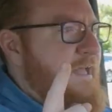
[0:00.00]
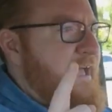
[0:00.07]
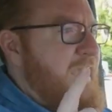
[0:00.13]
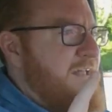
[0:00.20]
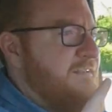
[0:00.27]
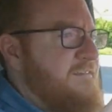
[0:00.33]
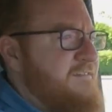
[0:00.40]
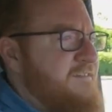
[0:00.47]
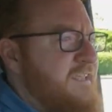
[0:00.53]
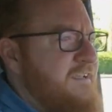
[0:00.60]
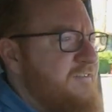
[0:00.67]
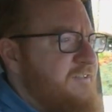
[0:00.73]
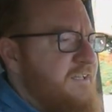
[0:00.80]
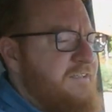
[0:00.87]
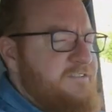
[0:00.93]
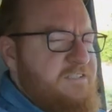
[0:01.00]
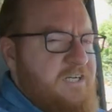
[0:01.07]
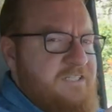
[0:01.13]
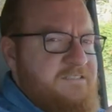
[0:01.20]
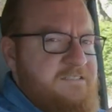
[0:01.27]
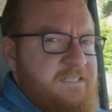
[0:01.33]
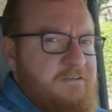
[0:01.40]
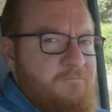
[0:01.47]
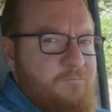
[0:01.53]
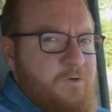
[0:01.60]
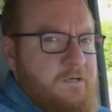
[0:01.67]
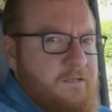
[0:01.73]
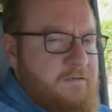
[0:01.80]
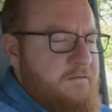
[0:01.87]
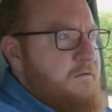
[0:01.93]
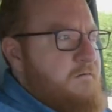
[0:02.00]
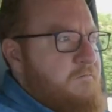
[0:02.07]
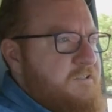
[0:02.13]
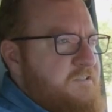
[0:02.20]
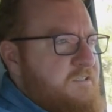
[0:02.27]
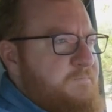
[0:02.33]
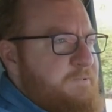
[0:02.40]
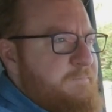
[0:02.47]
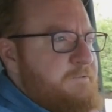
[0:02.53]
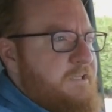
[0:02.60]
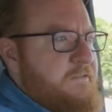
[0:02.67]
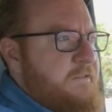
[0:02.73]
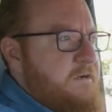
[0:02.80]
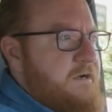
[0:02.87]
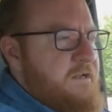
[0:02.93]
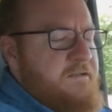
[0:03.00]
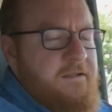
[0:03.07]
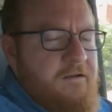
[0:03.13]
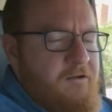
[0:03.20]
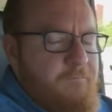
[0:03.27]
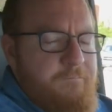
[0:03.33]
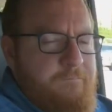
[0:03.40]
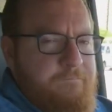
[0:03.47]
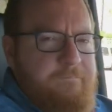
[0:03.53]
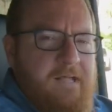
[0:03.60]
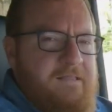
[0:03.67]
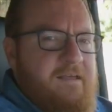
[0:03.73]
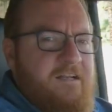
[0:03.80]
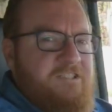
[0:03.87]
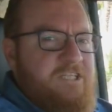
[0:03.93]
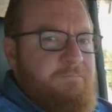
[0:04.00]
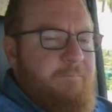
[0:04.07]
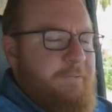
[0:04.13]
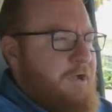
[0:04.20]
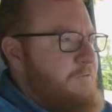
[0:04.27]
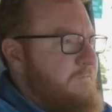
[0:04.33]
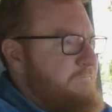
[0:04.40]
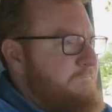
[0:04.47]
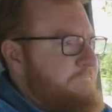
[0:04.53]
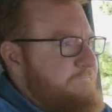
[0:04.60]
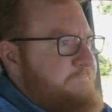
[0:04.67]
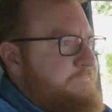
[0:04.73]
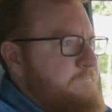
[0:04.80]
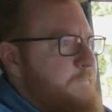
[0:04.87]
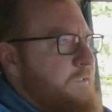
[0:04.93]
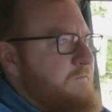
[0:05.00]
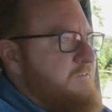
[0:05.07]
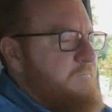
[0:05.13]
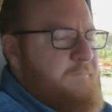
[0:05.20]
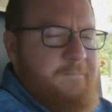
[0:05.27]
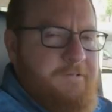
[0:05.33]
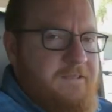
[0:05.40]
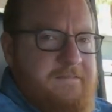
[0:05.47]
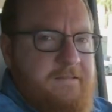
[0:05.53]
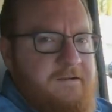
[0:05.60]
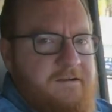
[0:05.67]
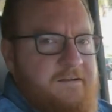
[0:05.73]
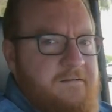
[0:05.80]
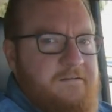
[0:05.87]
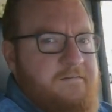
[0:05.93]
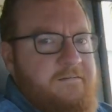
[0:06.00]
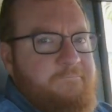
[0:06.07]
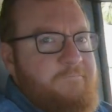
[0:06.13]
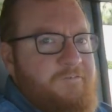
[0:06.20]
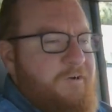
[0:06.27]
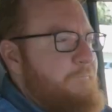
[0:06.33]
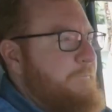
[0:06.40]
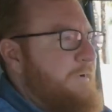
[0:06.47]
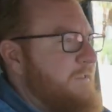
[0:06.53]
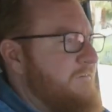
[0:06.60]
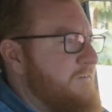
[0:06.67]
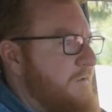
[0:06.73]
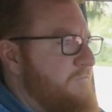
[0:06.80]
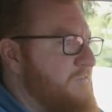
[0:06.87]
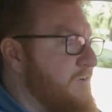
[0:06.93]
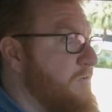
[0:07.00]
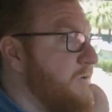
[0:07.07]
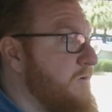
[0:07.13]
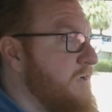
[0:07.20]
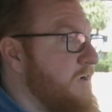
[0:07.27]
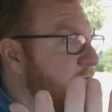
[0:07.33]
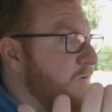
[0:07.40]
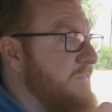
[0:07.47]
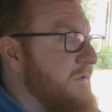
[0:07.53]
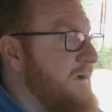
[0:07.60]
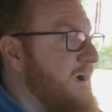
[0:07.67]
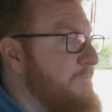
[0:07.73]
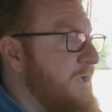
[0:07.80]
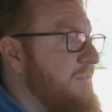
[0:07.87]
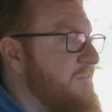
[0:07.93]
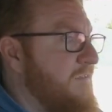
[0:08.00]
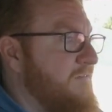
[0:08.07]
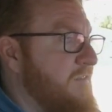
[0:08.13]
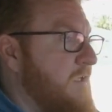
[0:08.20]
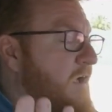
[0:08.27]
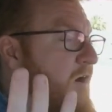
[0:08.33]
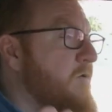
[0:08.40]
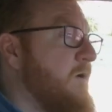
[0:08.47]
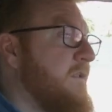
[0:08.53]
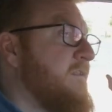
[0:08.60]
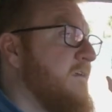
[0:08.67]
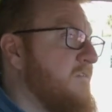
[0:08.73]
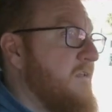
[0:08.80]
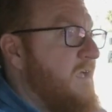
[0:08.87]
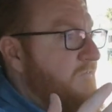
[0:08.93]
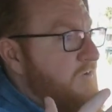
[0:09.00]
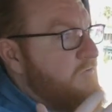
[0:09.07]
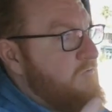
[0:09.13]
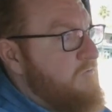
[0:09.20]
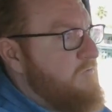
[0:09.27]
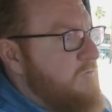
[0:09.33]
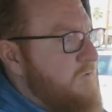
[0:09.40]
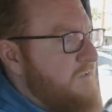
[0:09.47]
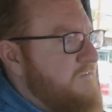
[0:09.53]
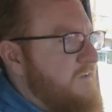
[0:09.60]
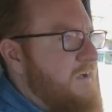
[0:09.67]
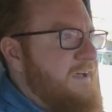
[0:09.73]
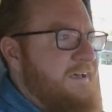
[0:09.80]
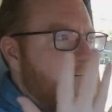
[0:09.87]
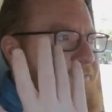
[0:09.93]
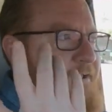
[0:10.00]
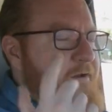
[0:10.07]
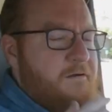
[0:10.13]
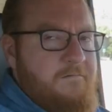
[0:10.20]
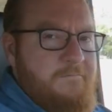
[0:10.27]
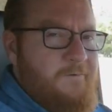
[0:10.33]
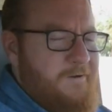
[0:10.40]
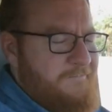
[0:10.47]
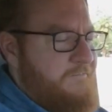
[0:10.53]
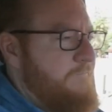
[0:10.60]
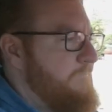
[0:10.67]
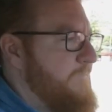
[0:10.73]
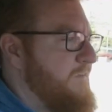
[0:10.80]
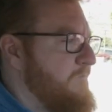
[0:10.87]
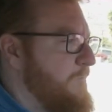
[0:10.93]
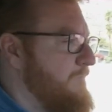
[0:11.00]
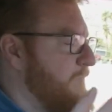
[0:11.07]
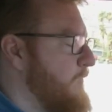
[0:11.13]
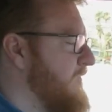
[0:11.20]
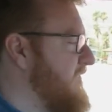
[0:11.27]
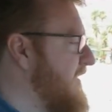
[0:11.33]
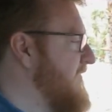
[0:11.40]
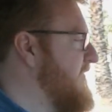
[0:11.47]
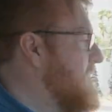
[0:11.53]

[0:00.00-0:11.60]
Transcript: and single exhaust in one, which the people on the internet got all bent out of shape about. Whatever. People on the internet are going to grump about stuff. So you can go into the comments and say, oh, it doesn't have a true dual exhaust. I don't care. Whatever. This is what Ford says.